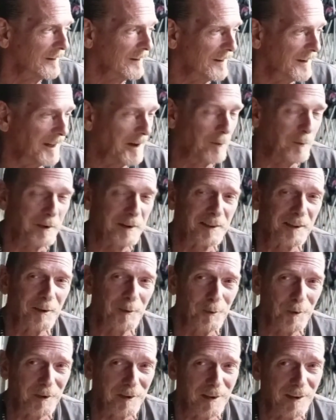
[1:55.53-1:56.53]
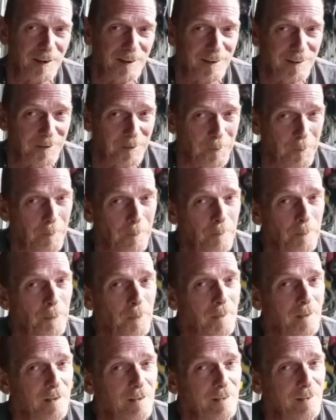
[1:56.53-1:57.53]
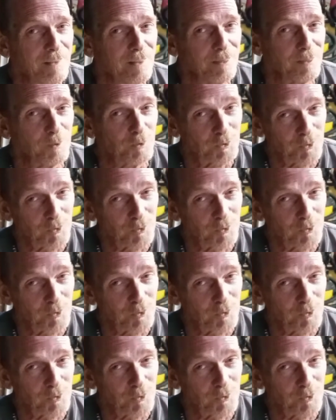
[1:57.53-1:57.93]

And I went to go look at it. The